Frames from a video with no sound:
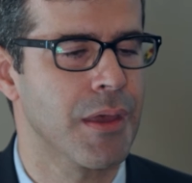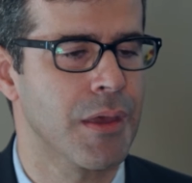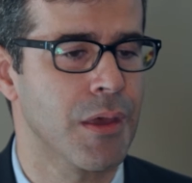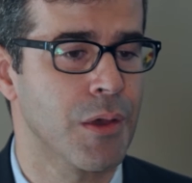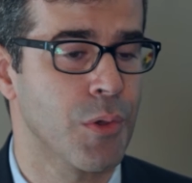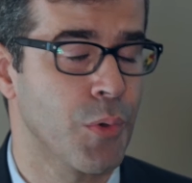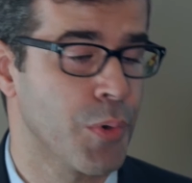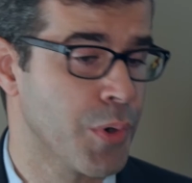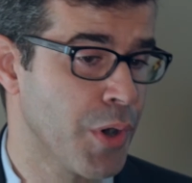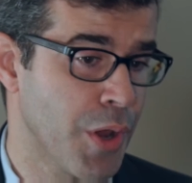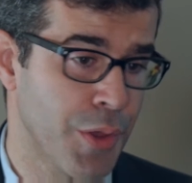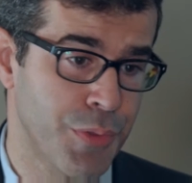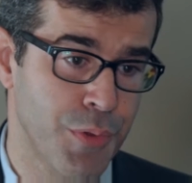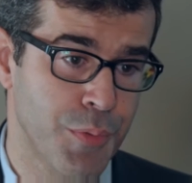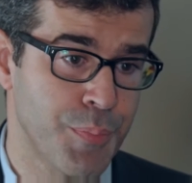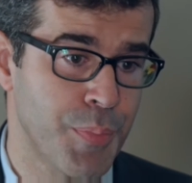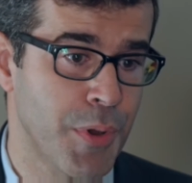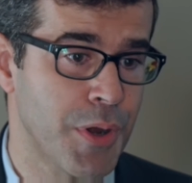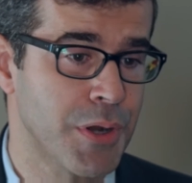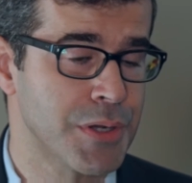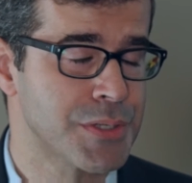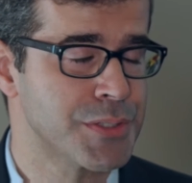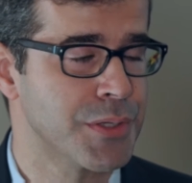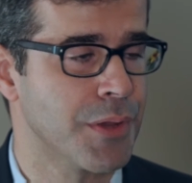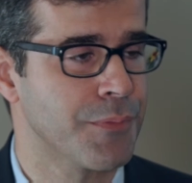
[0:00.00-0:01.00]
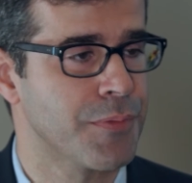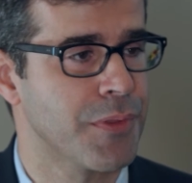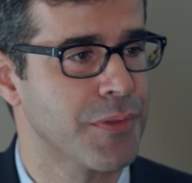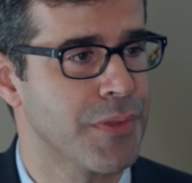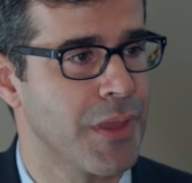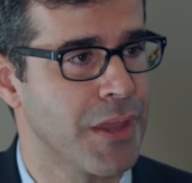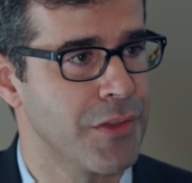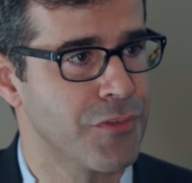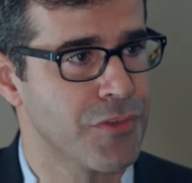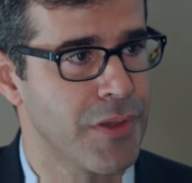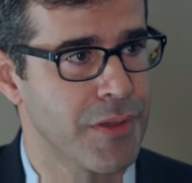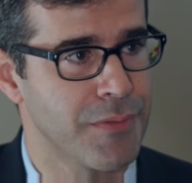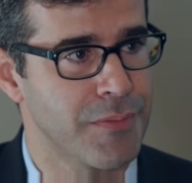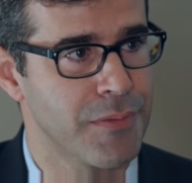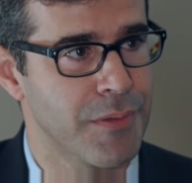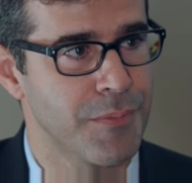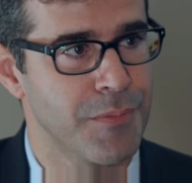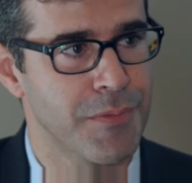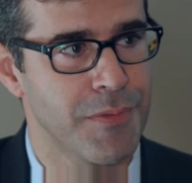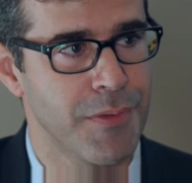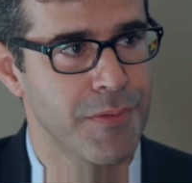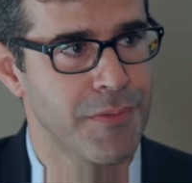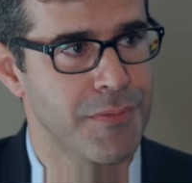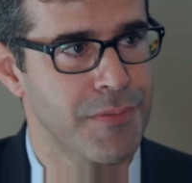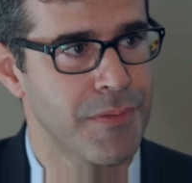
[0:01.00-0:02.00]
or other parts of the digestive
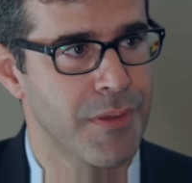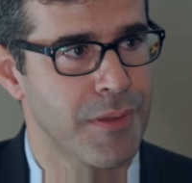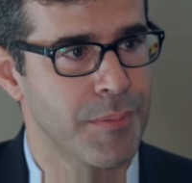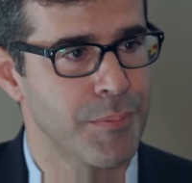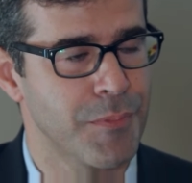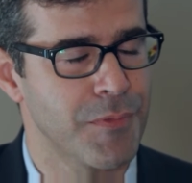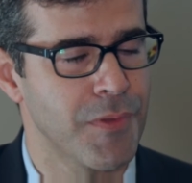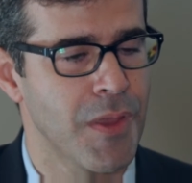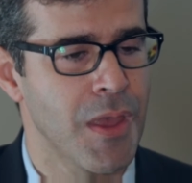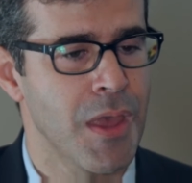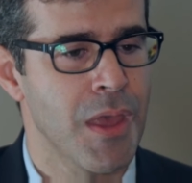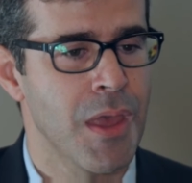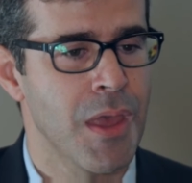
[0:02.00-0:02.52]
systems.